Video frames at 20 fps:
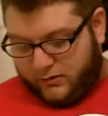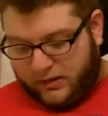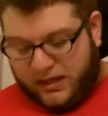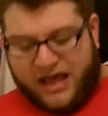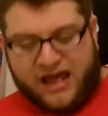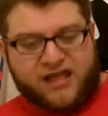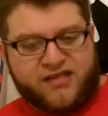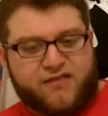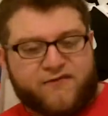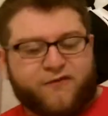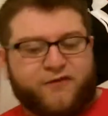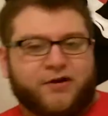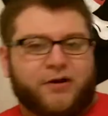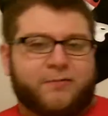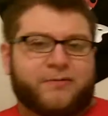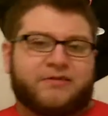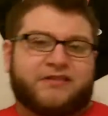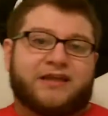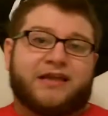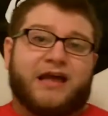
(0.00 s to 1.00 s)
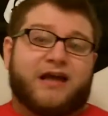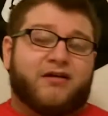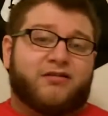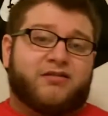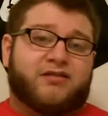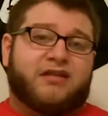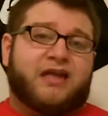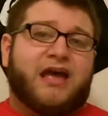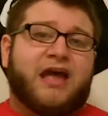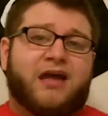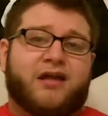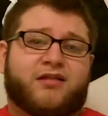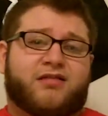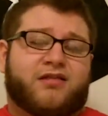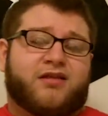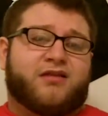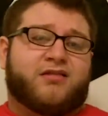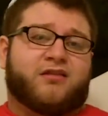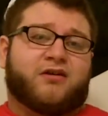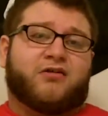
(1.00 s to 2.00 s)
As for everything else, yeah,
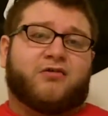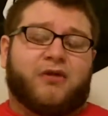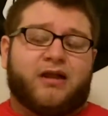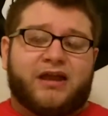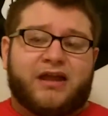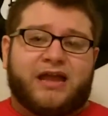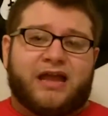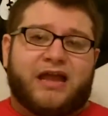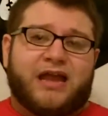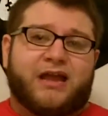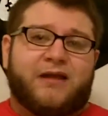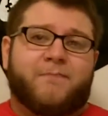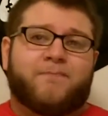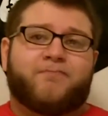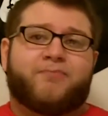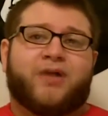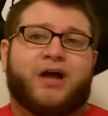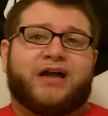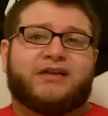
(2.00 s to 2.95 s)
it's a great game.